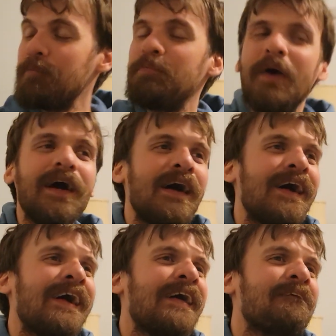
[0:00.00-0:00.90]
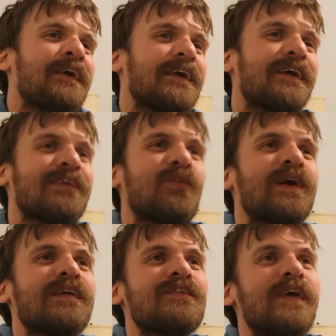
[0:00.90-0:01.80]
but
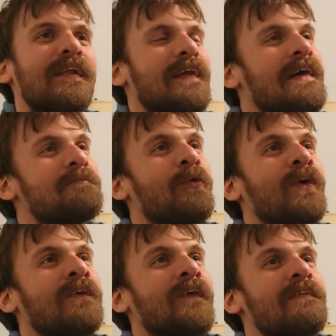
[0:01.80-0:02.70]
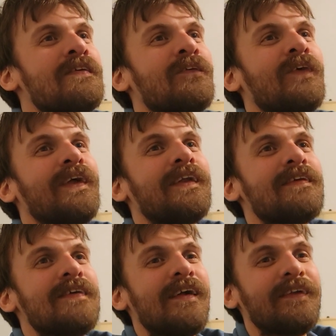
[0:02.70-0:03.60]
Earthworks at that point wasn't willing to
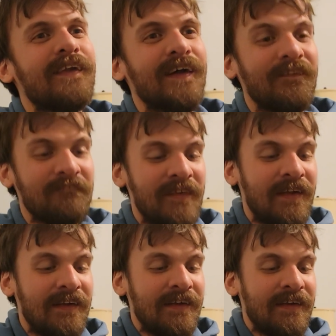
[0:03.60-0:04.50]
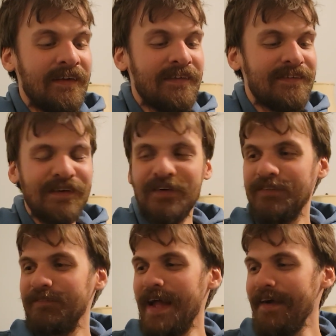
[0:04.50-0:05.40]
sell to them.
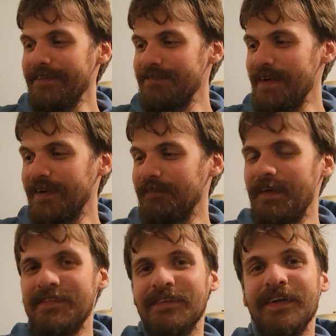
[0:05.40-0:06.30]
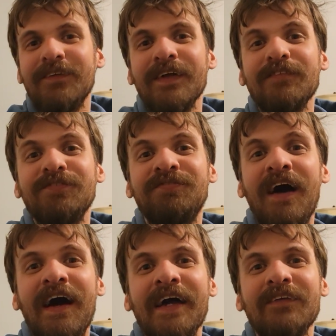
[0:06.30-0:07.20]
So House MARIK basically went,
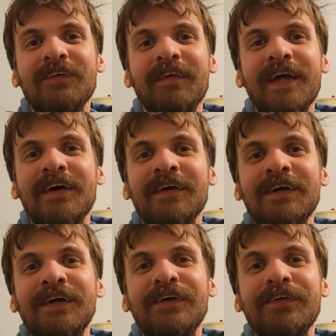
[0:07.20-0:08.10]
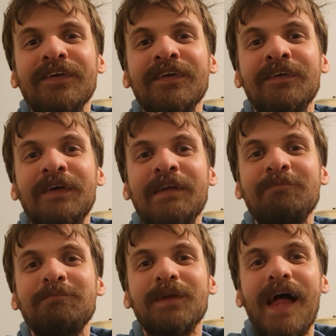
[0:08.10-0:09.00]
fine, we'll make our own,
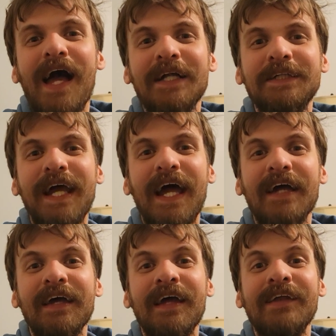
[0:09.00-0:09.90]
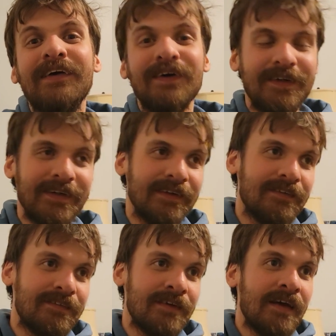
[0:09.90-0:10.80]
with blackjack and
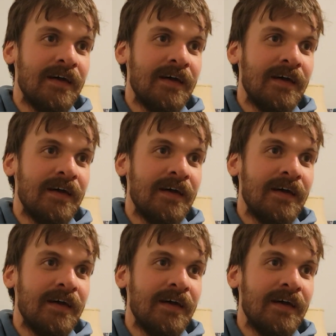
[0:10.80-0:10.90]
hookers.